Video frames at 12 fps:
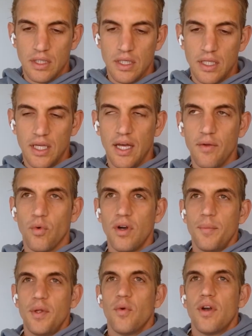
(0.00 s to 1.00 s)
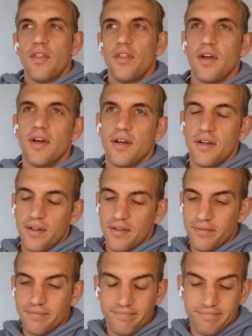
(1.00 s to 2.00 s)
Yeah. One of the
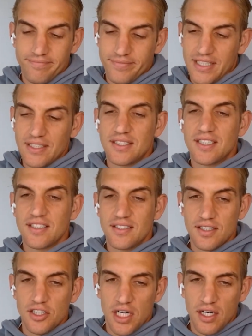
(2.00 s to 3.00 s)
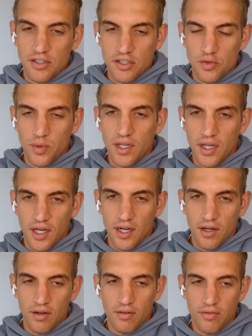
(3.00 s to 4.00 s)
consistent challenges we
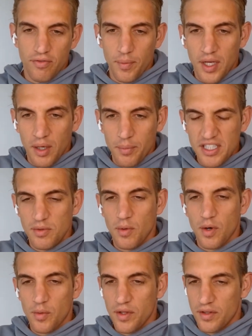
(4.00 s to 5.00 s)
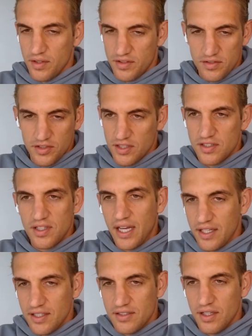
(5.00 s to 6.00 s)
hear from the companies we work with is just
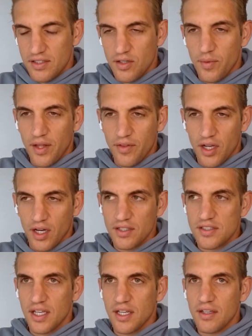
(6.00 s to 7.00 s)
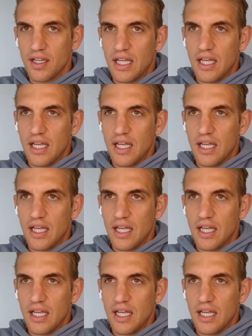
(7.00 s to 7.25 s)
that. It's around the content.